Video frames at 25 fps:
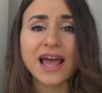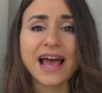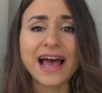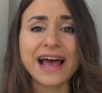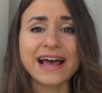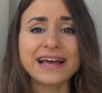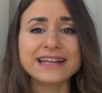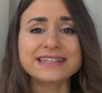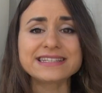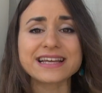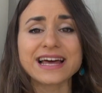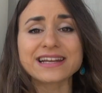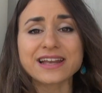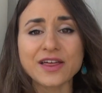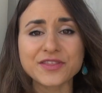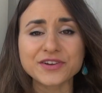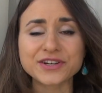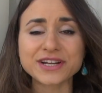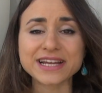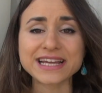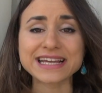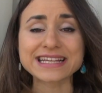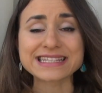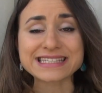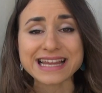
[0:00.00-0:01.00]
And another
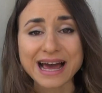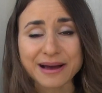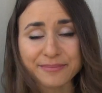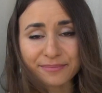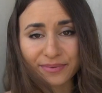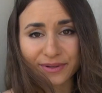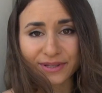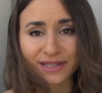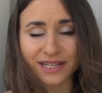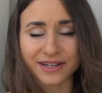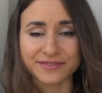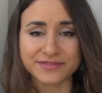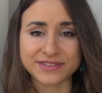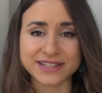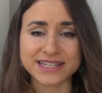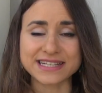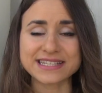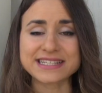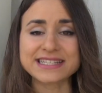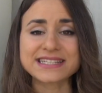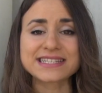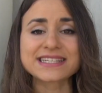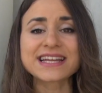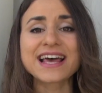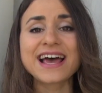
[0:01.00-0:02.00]
example of
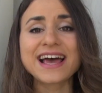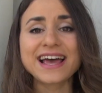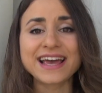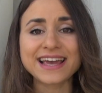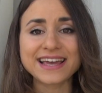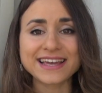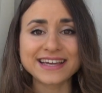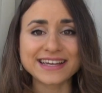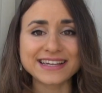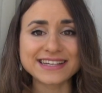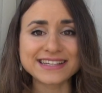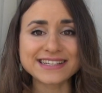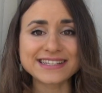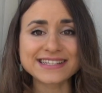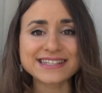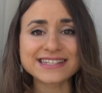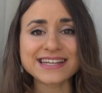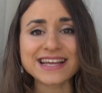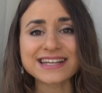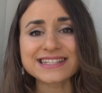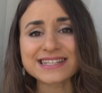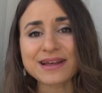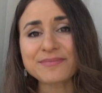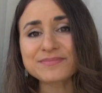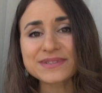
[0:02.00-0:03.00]
this
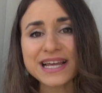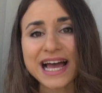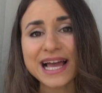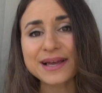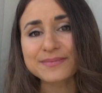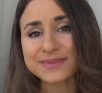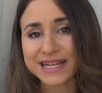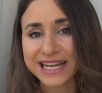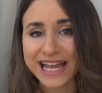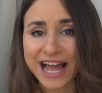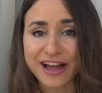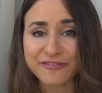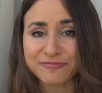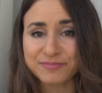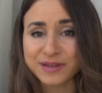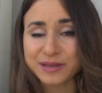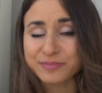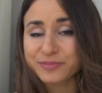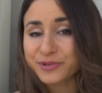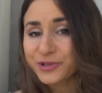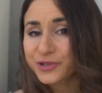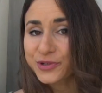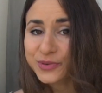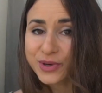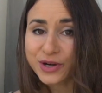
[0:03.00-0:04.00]
is sometimes I have
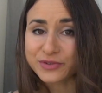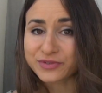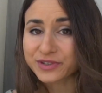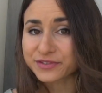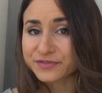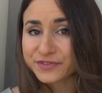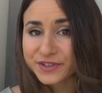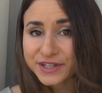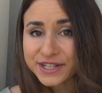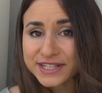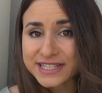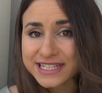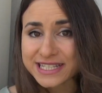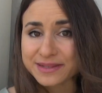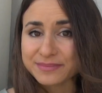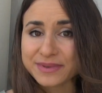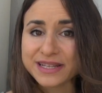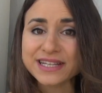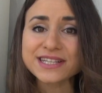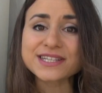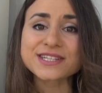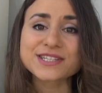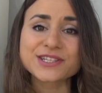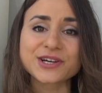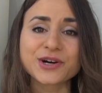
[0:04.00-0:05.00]
people who are referred to
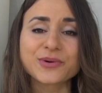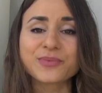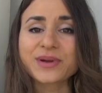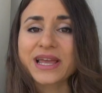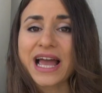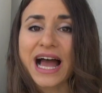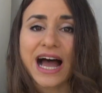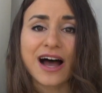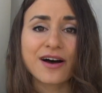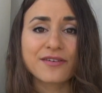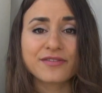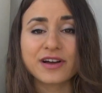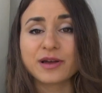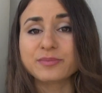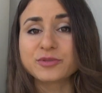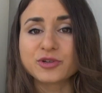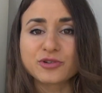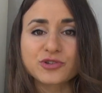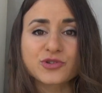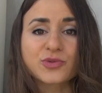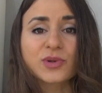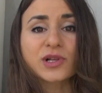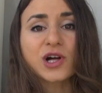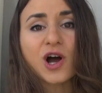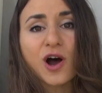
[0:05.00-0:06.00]
me, so we have a
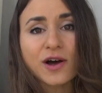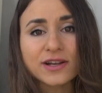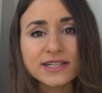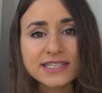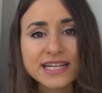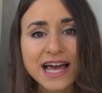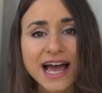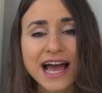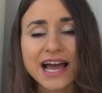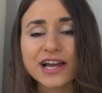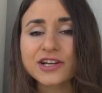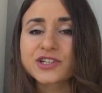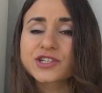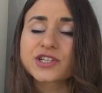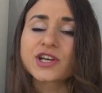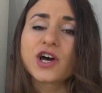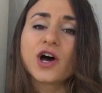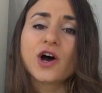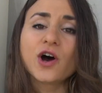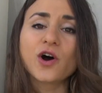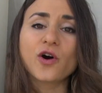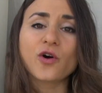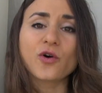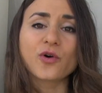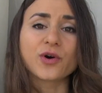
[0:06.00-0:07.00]
mutual contact
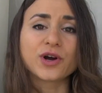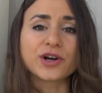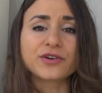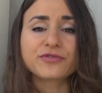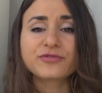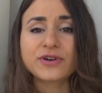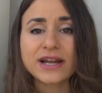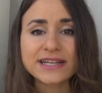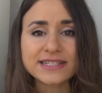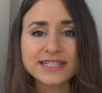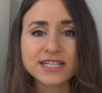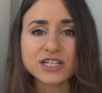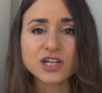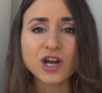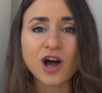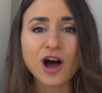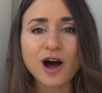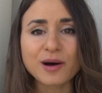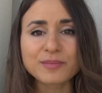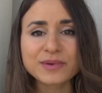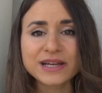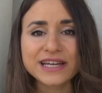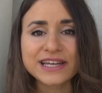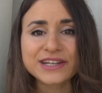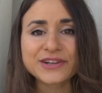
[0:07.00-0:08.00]
or a friend in
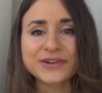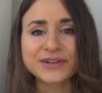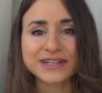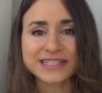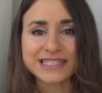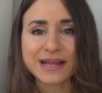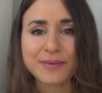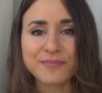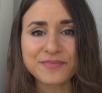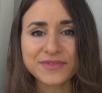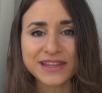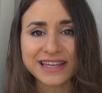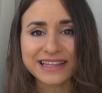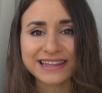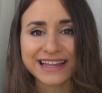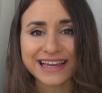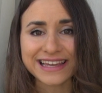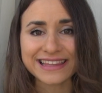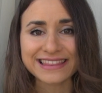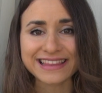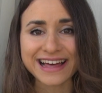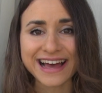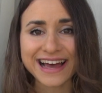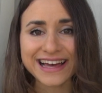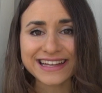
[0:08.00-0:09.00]
common or something
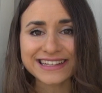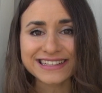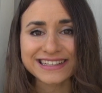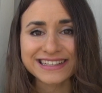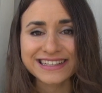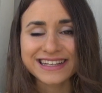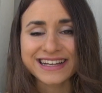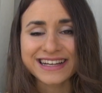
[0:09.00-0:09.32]
like that.